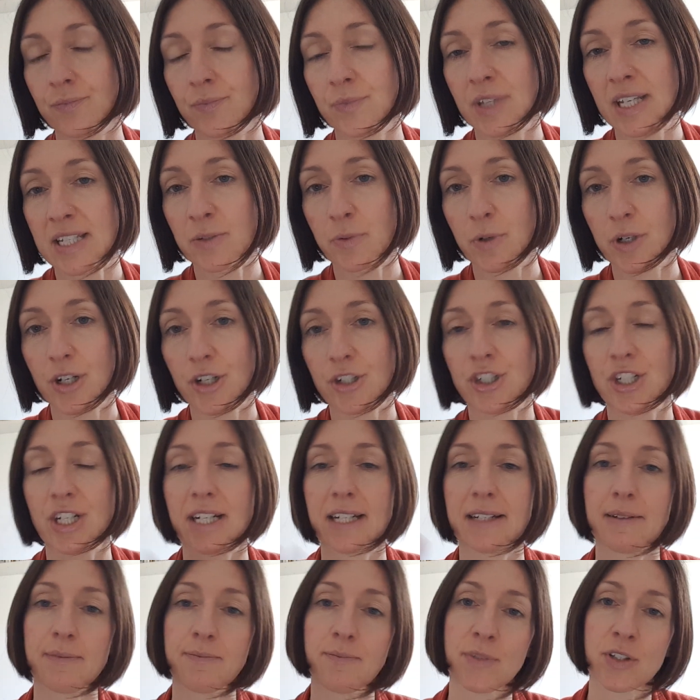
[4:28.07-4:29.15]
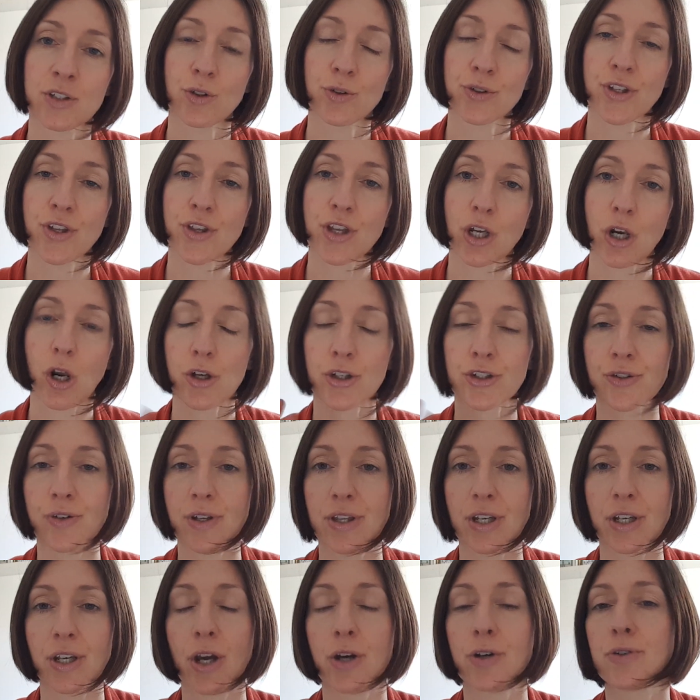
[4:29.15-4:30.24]
this worksheet. There's also the glossary
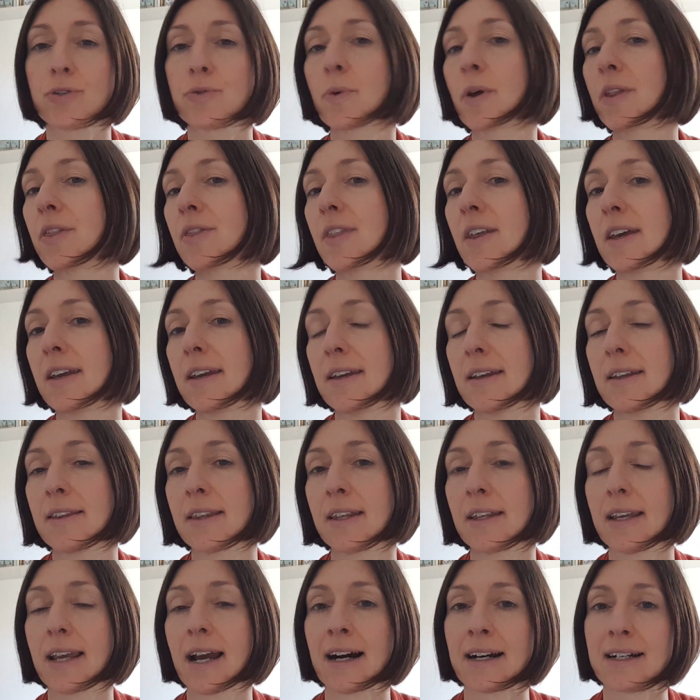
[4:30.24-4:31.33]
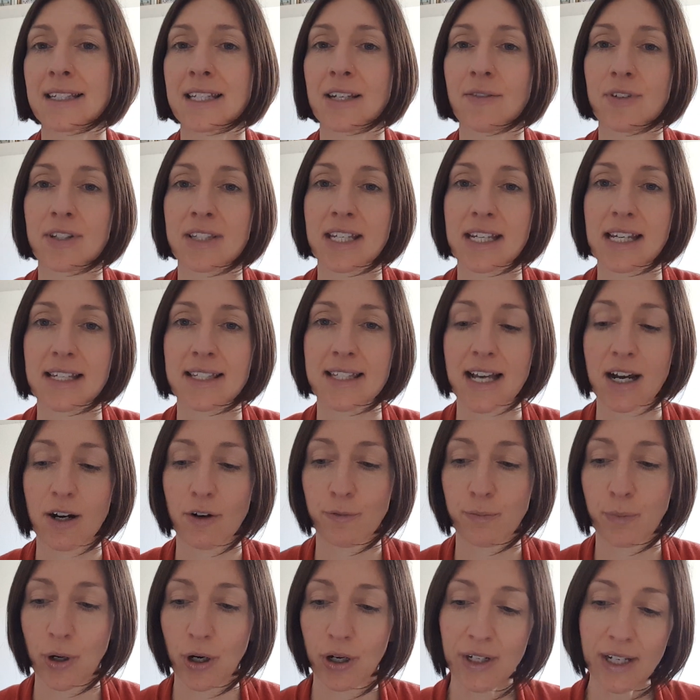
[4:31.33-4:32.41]
that goes with the activity itself.
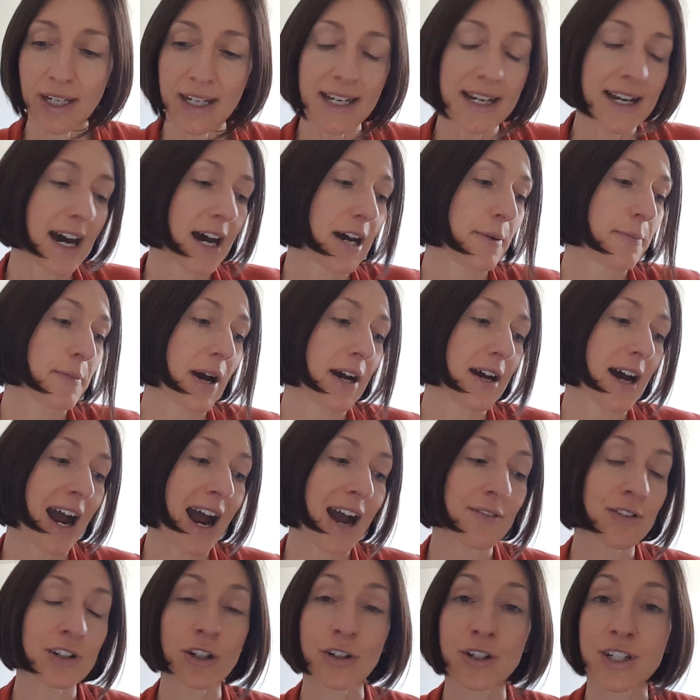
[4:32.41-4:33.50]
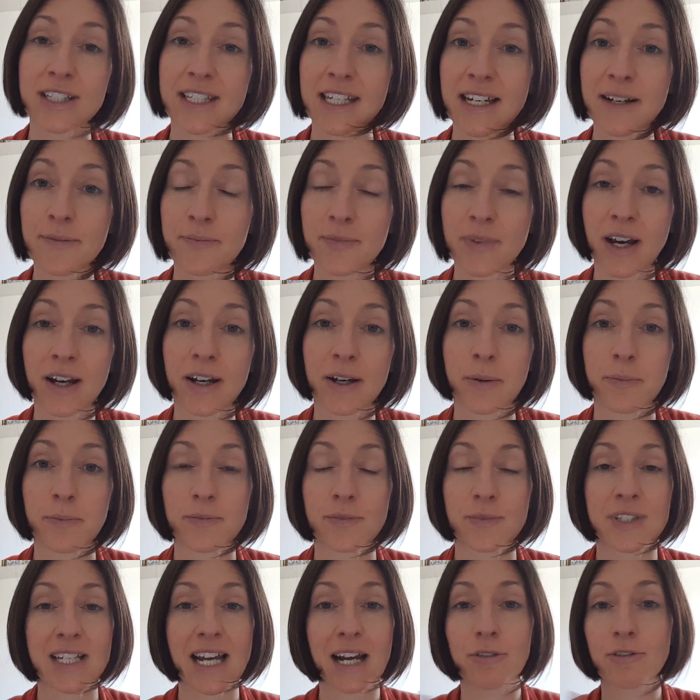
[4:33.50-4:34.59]
But have a look at it,
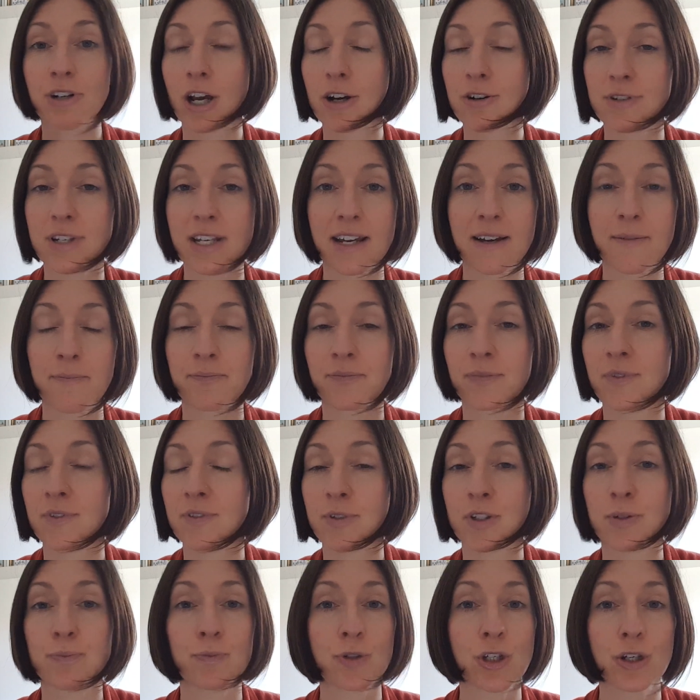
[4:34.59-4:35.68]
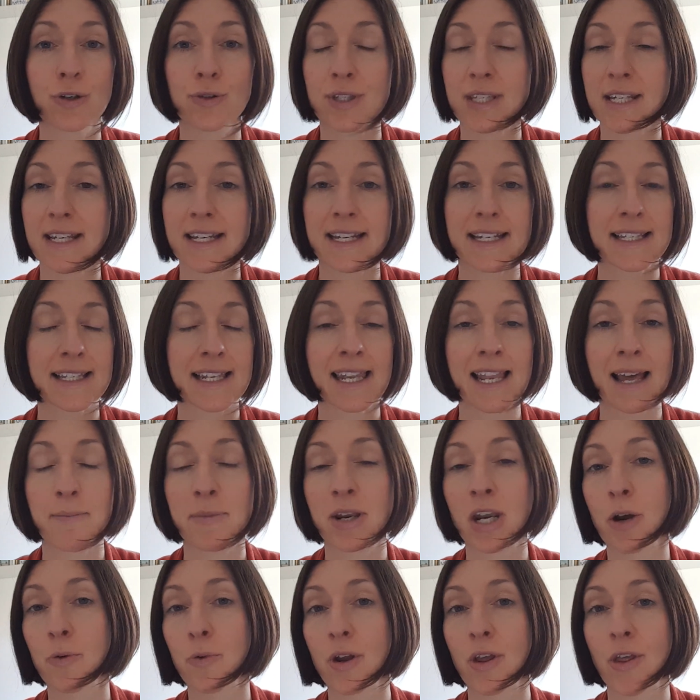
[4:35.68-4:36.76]
download it, use it, let me
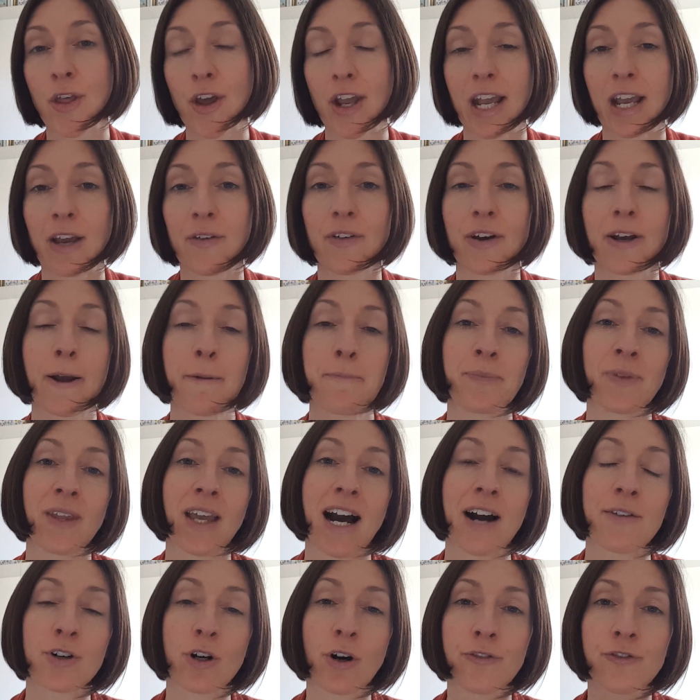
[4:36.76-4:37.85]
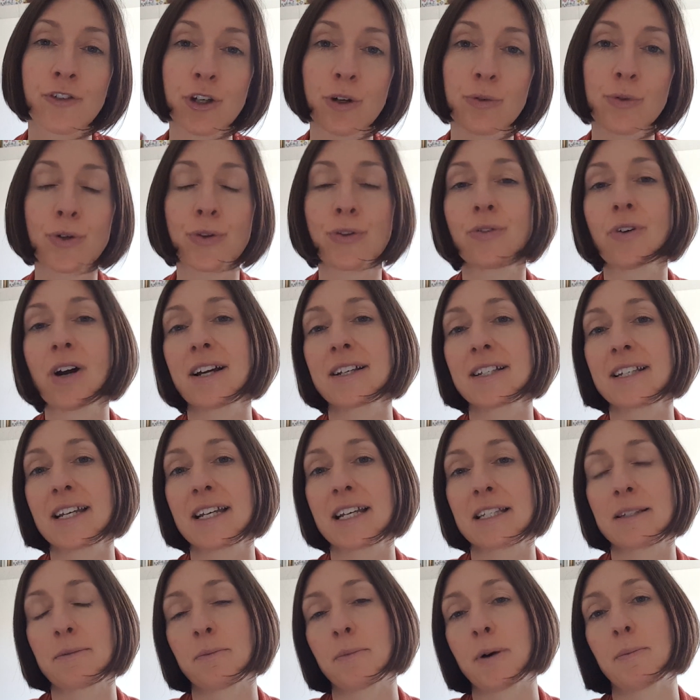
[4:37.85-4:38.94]
know what you think of it. I've got a few other
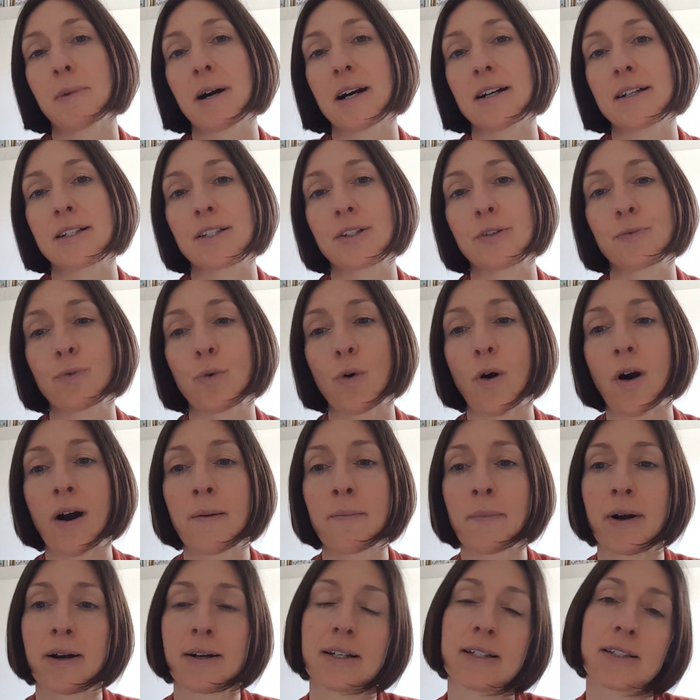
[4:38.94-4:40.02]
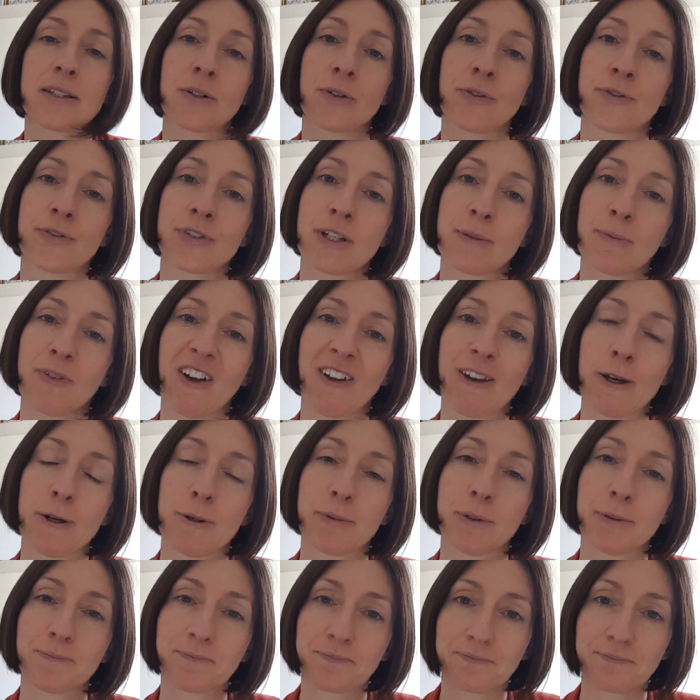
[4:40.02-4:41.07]
ideas in my mind of what I might sort of develop.